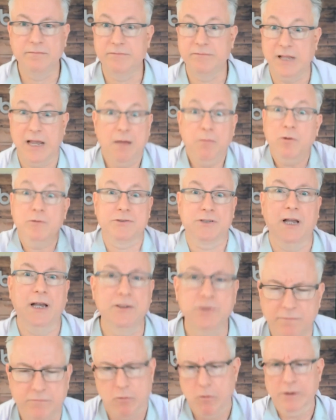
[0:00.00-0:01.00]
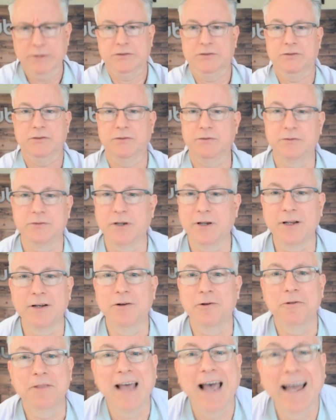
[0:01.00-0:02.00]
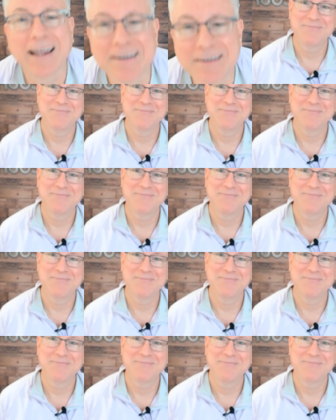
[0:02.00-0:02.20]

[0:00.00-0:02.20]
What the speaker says: table stakes. Of course you can do that.